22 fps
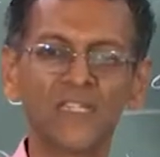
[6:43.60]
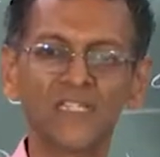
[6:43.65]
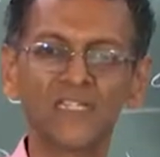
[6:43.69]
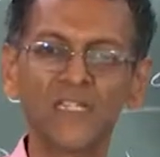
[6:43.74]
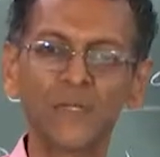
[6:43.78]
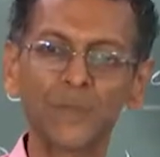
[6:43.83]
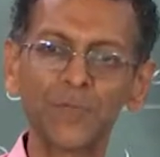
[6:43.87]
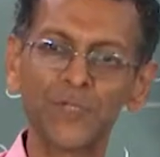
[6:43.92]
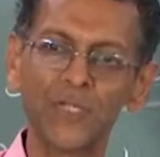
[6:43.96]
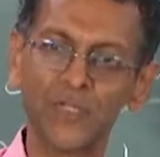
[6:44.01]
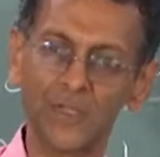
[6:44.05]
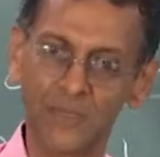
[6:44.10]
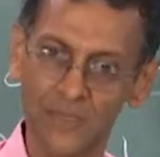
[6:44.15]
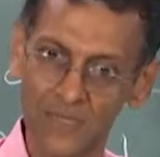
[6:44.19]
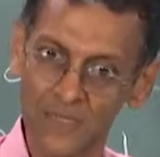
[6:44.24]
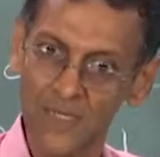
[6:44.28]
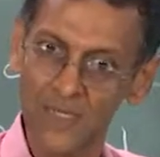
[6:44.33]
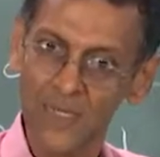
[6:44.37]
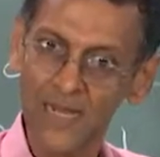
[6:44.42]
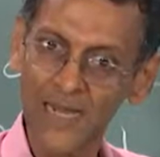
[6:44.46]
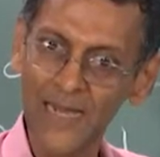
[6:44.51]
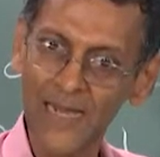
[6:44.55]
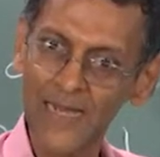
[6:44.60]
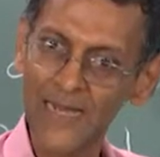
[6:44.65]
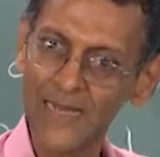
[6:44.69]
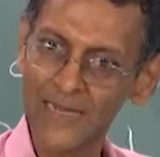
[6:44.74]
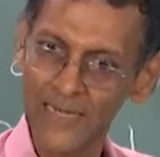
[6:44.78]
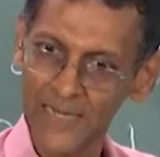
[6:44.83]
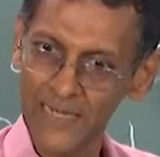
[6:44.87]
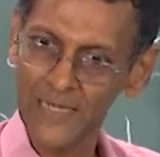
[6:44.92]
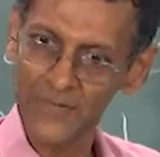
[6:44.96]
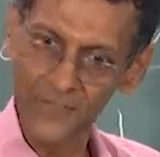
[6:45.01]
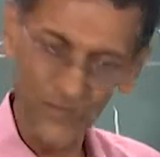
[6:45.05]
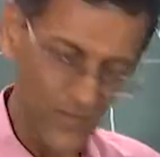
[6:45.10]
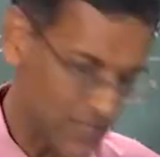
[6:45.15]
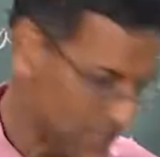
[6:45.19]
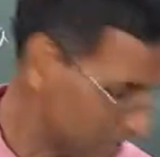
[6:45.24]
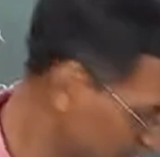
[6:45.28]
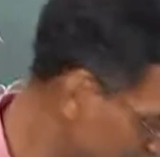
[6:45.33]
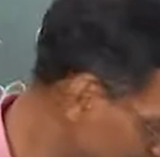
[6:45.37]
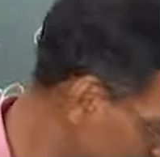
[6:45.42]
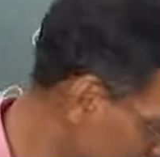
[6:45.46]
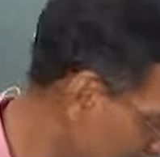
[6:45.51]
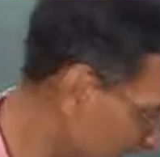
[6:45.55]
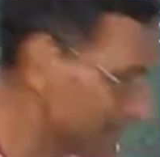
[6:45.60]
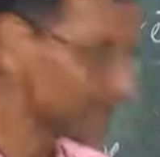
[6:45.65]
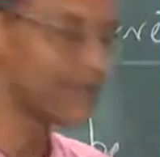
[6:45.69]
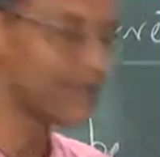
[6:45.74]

description, right, if this is,